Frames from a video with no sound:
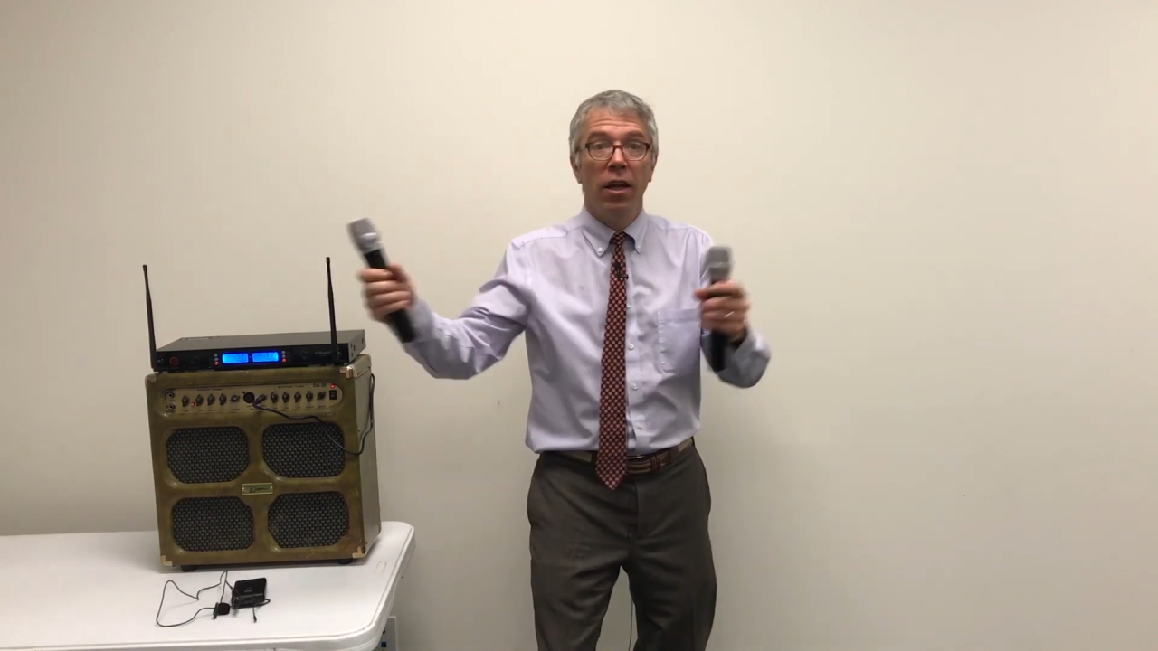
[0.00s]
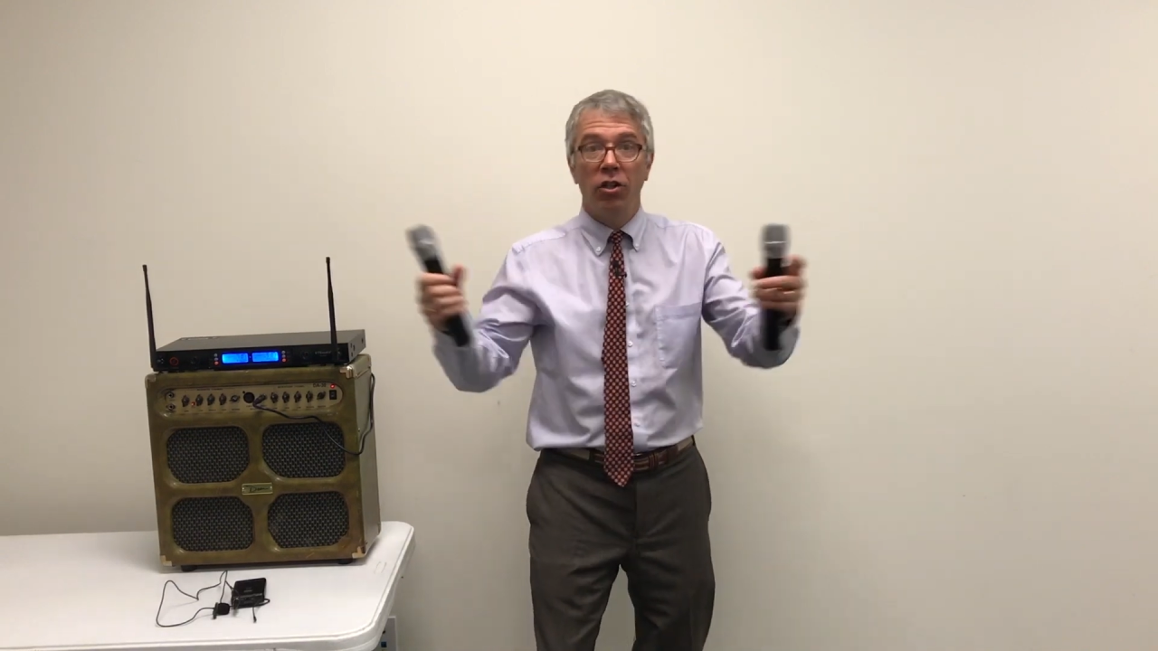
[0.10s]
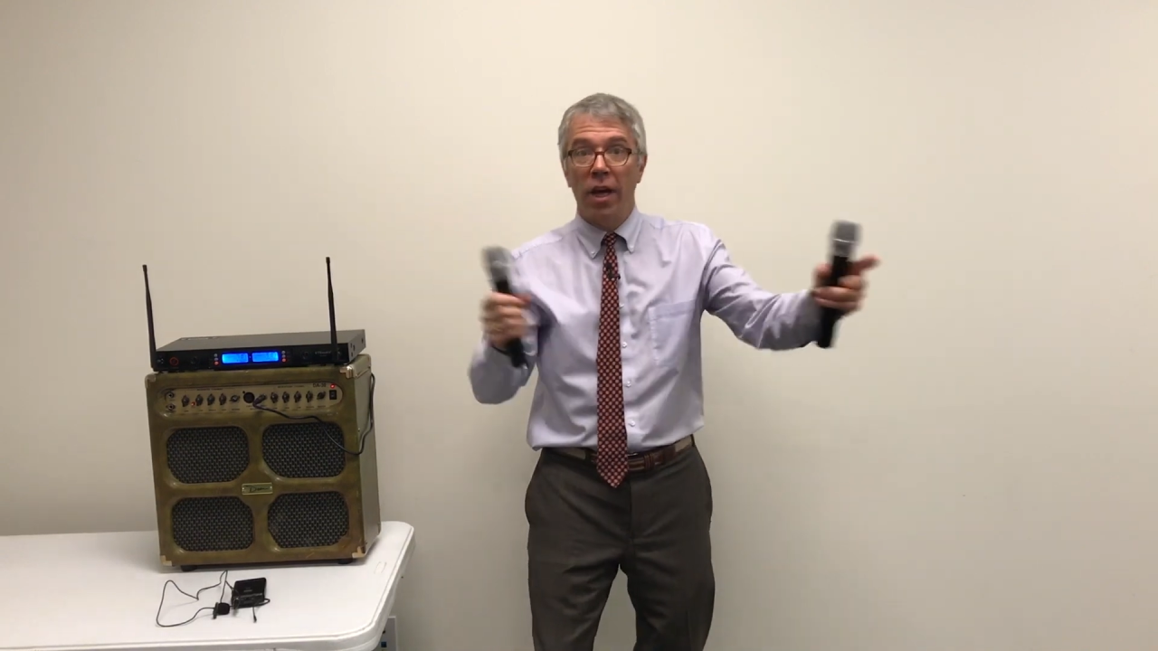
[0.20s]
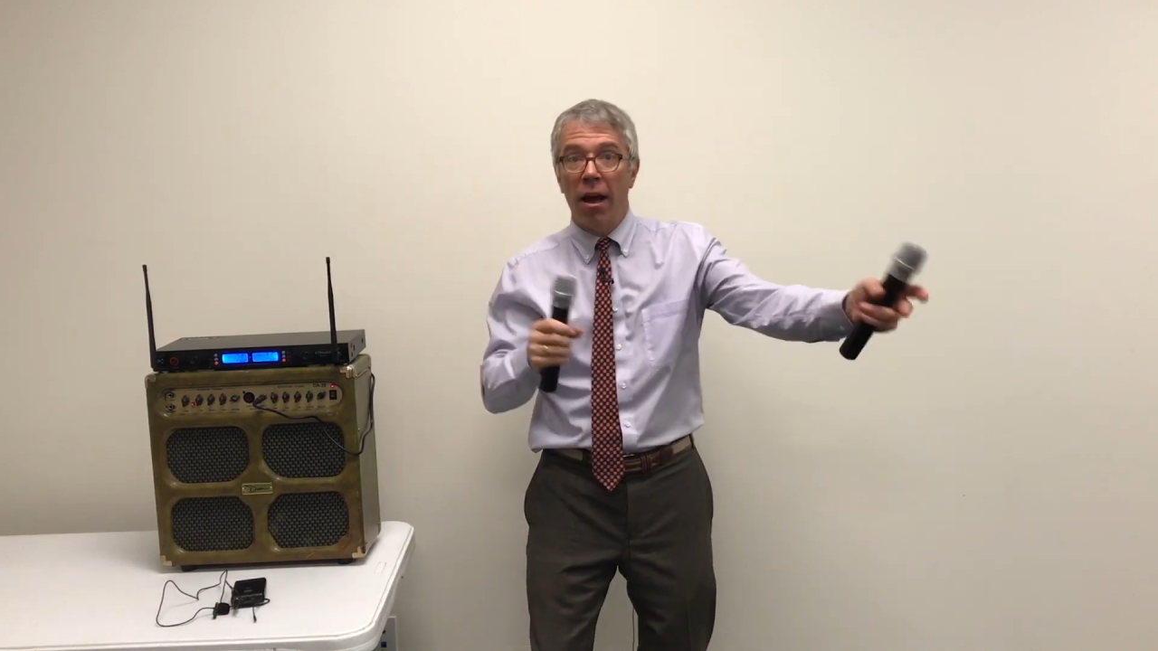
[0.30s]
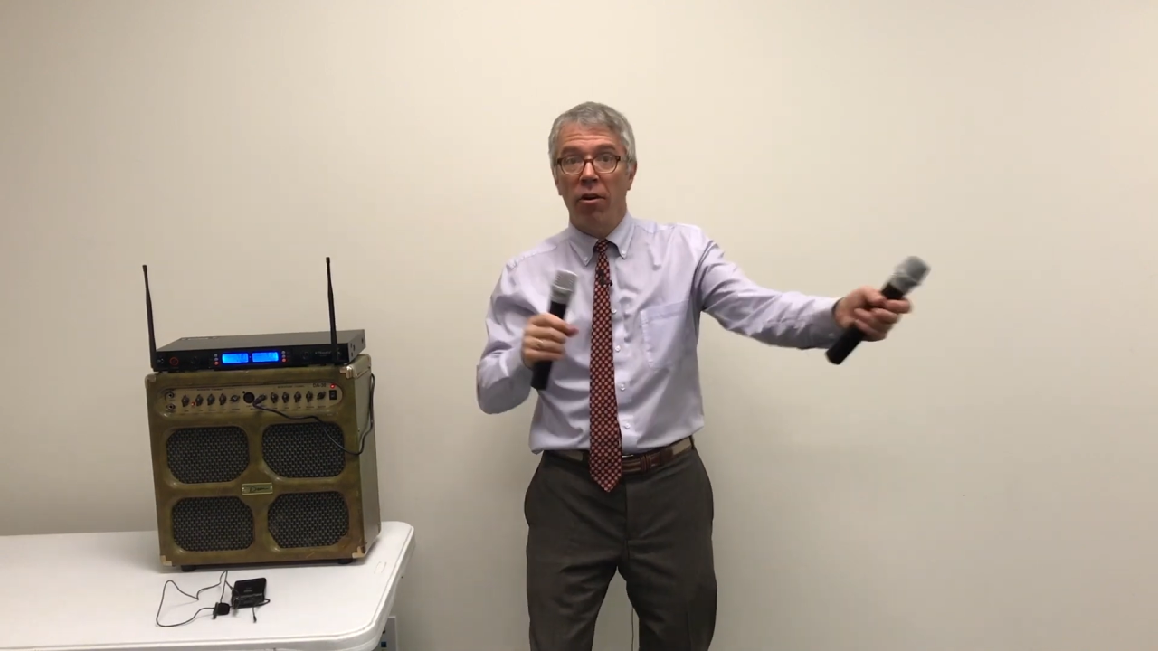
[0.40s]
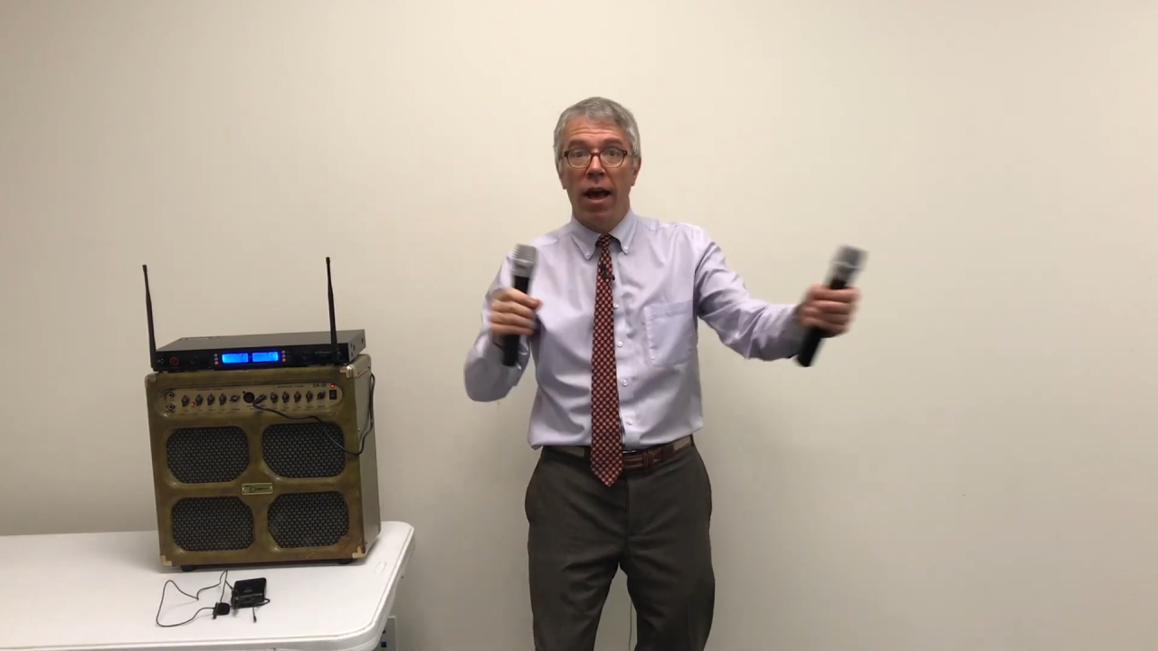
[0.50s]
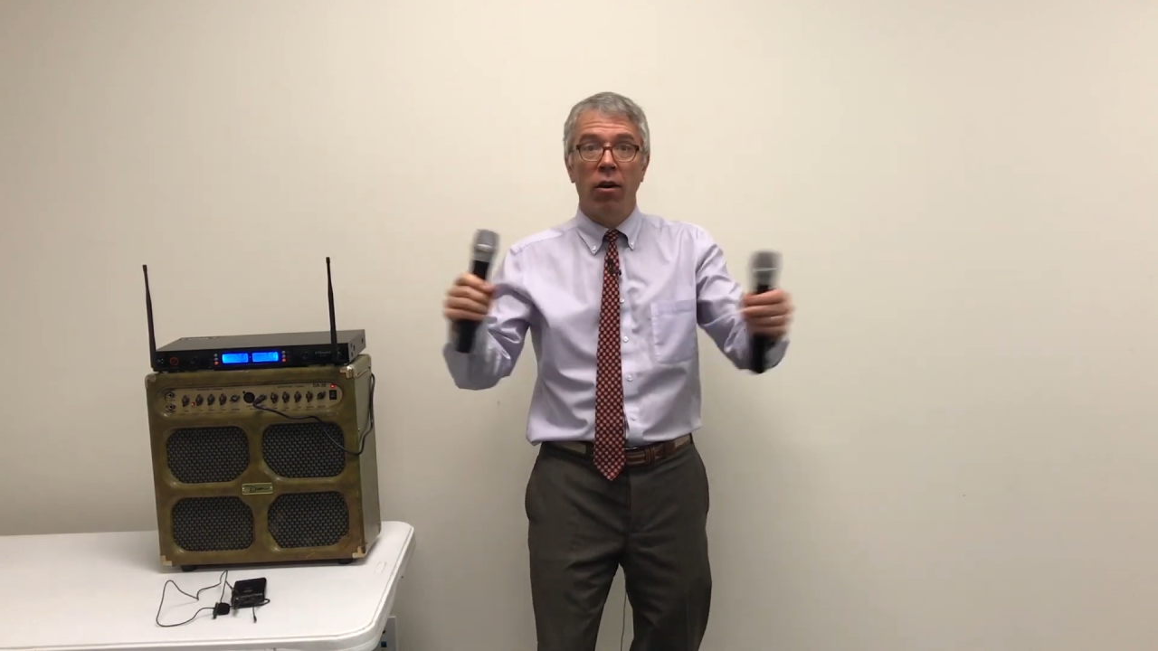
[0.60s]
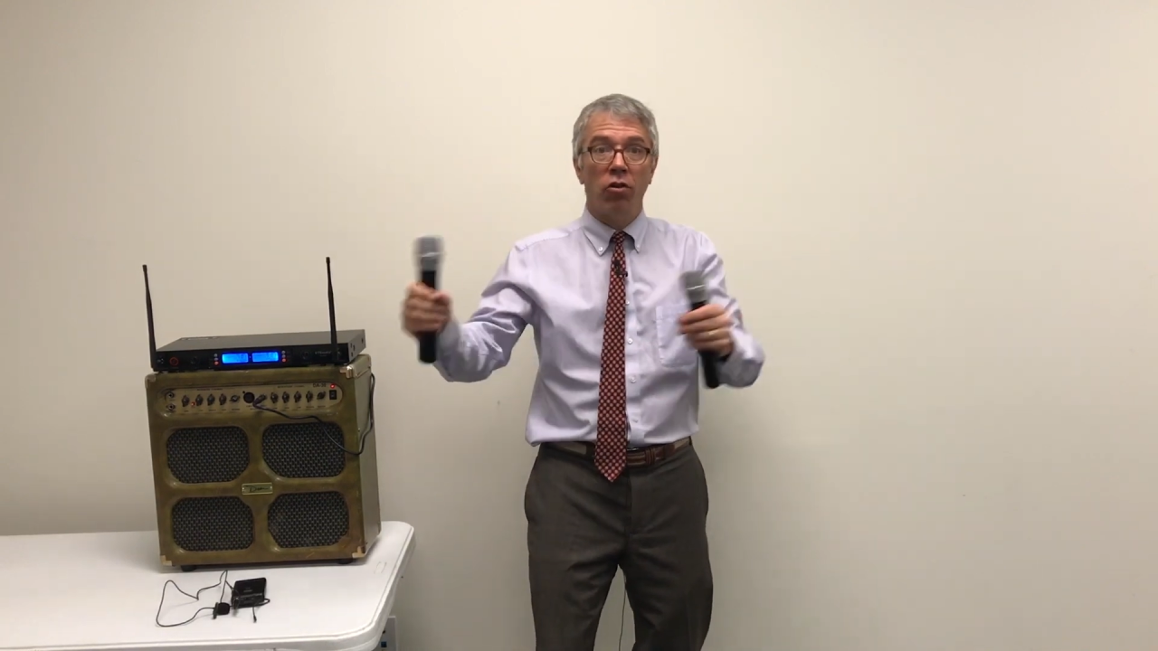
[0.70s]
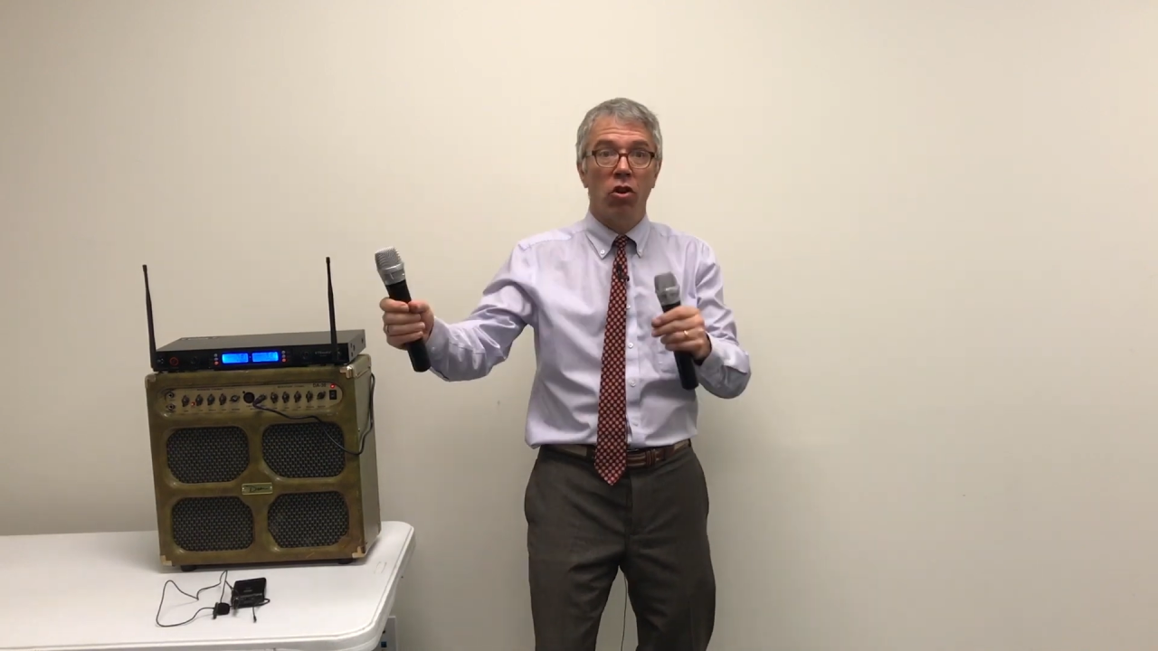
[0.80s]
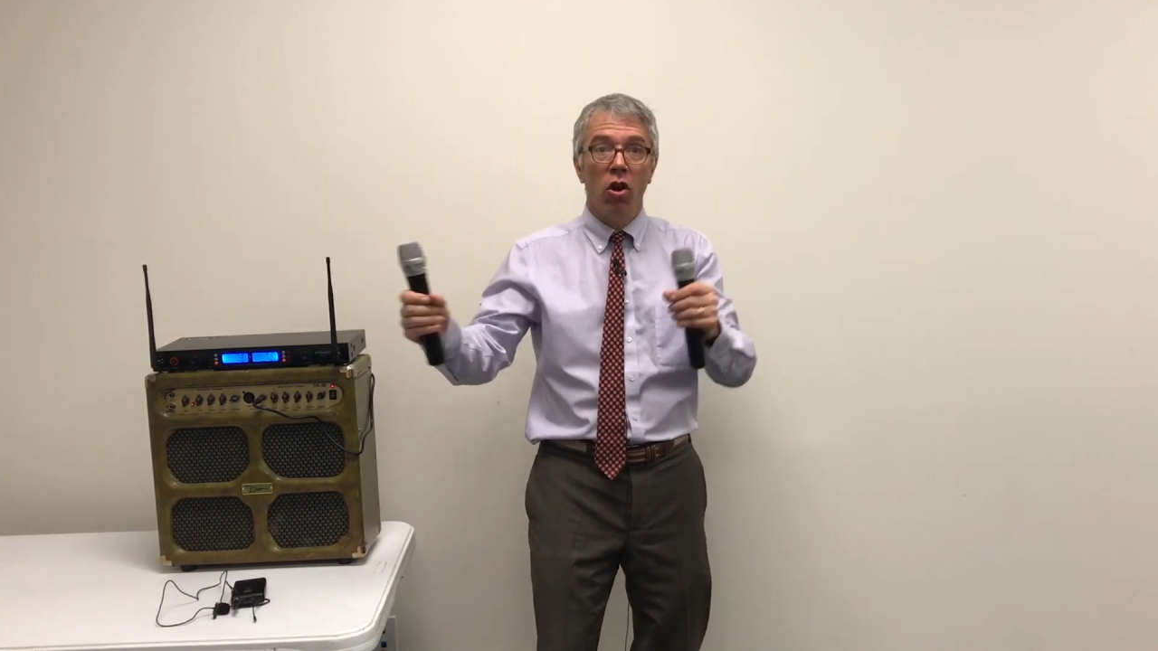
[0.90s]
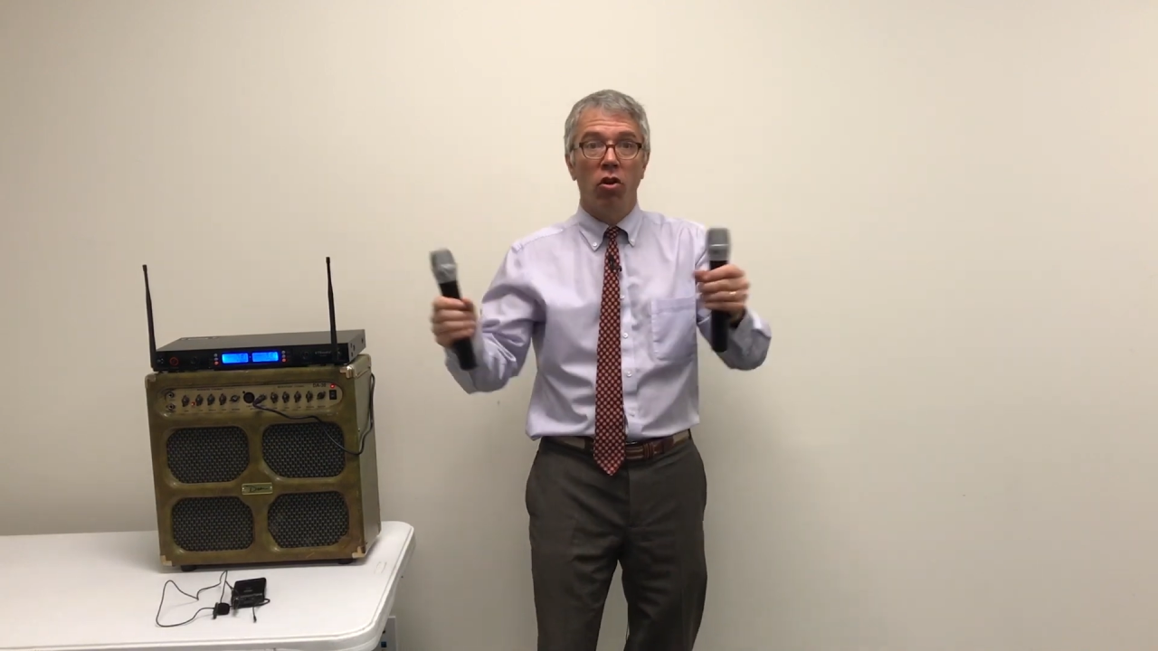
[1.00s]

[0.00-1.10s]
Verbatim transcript: shout outs,